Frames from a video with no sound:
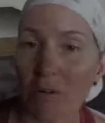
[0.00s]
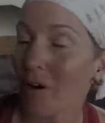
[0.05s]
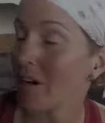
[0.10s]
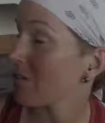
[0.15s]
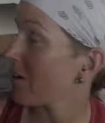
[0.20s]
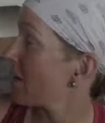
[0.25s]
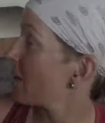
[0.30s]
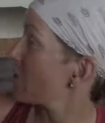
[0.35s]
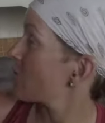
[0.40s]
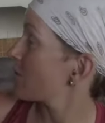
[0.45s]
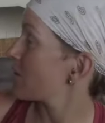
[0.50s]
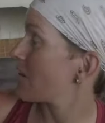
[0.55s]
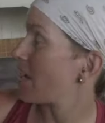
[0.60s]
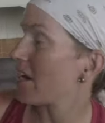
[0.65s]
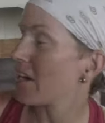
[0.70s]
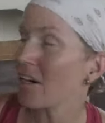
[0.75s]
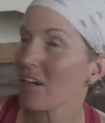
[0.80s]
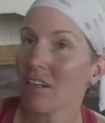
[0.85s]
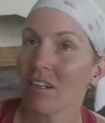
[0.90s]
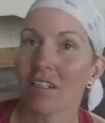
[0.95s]
one right over
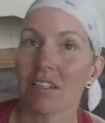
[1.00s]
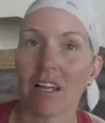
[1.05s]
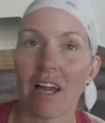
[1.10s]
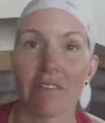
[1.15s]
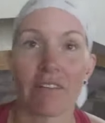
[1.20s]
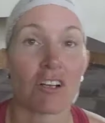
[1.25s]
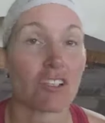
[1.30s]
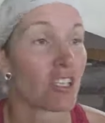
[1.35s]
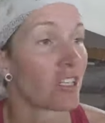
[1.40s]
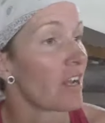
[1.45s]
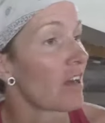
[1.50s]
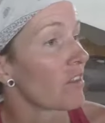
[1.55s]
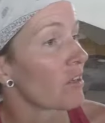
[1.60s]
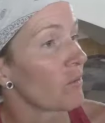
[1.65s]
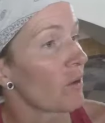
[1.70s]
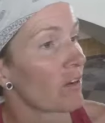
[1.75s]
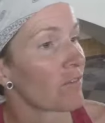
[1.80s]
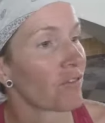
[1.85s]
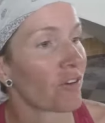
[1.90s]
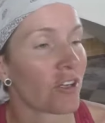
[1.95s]
there, and there's another
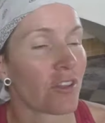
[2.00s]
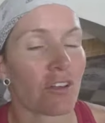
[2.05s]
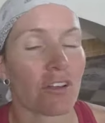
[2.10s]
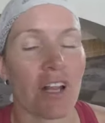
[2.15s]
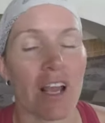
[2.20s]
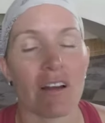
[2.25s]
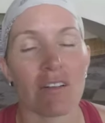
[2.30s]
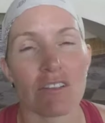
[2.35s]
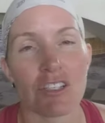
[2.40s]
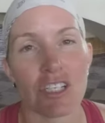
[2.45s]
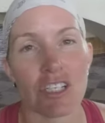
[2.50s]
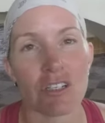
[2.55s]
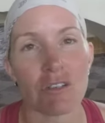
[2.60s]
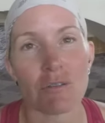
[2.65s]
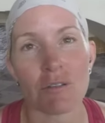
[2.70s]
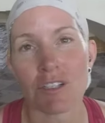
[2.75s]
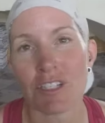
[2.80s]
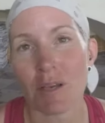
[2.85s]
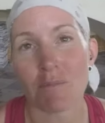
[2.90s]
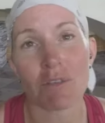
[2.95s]
one further down too.
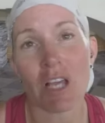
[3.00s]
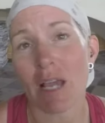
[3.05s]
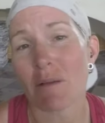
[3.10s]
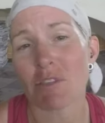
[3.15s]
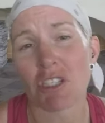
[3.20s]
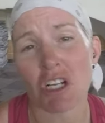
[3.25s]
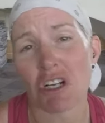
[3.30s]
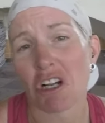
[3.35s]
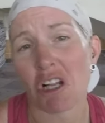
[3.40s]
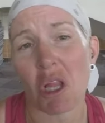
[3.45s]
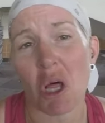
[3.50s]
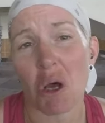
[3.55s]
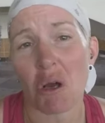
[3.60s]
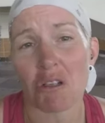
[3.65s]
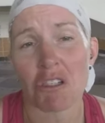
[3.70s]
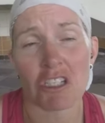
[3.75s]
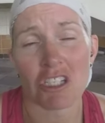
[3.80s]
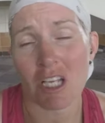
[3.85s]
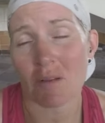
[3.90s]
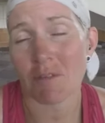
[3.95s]
Sometimes they're
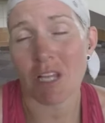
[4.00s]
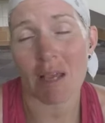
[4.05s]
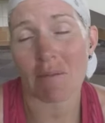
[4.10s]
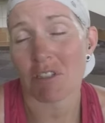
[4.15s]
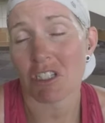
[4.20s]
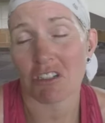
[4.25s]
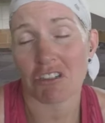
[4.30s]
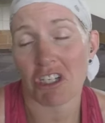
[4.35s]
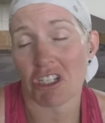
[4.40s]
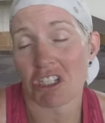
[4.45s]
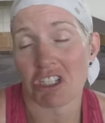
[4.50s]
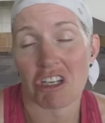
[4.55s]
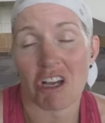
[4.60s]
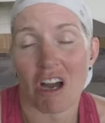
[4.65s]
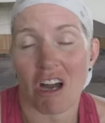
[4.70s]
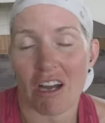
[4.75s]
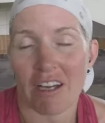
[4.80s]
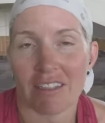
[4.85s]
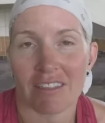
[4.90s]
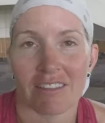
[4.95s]
closed, sometimes they're just
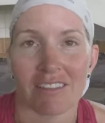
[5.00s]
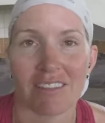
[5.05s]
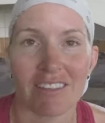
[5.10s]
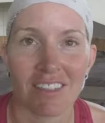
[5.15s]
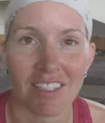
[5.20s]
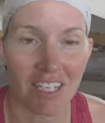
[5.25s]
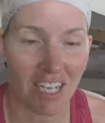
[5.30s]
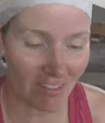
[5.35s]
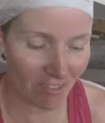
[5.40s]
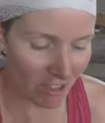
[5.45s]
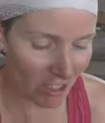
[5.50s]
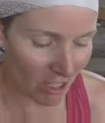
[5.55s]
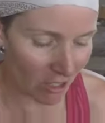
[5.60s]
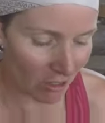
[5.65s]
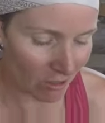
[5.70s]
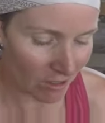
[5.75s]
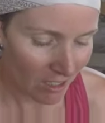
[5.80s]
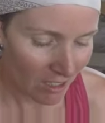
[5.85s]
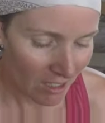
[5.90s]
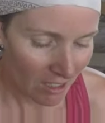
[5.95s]
gone. You never
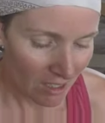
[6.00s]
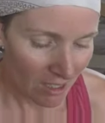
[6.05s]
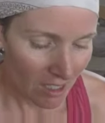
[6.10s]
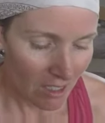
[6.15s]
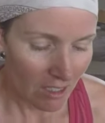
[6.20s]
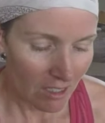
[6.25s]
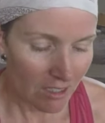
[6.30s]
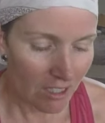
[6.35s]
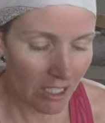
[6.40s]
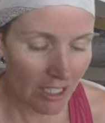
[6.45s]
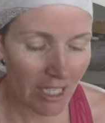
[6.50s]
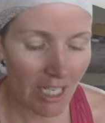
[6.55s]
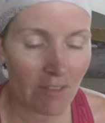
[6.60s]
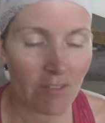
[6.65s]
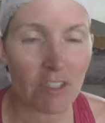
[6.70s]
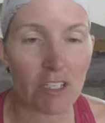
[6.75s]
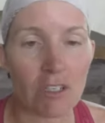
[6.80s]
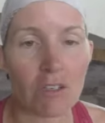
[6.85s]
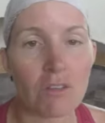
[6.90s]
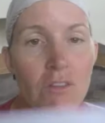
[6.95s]
know. They give
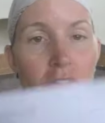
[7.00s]
you,